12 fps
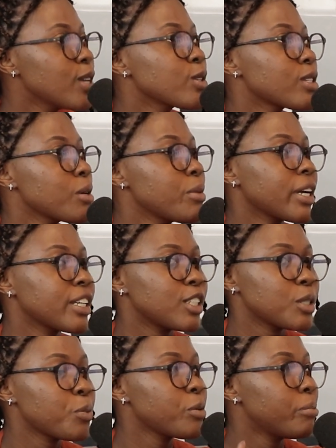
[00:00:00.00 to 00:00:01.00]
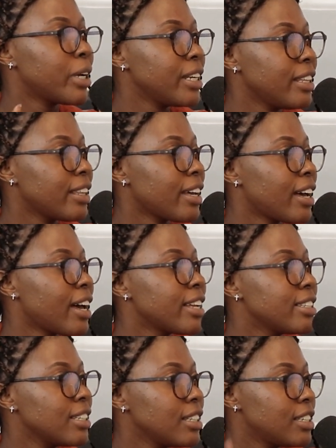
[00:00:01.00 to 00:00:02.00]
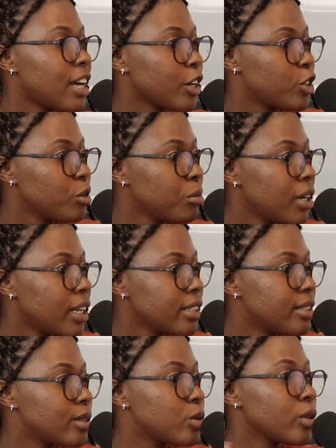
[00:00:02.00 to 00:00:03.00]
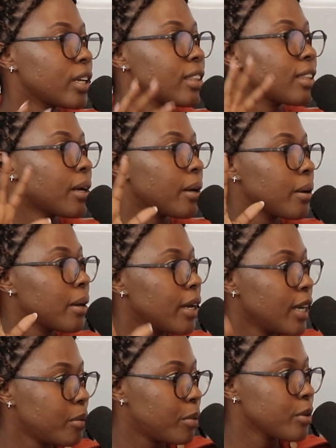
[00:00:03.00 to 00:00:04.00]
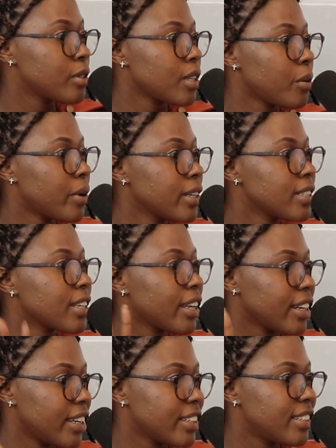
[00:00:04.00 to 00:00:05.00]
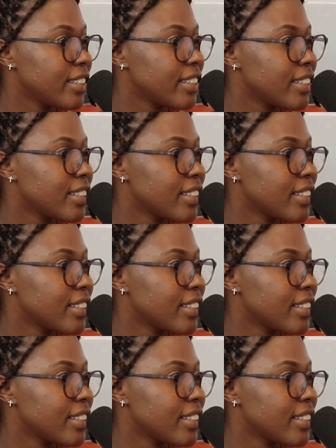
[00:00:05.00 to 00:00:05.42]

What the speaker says: So someone can just put money there until it accumulates to get the inputs they want and get it.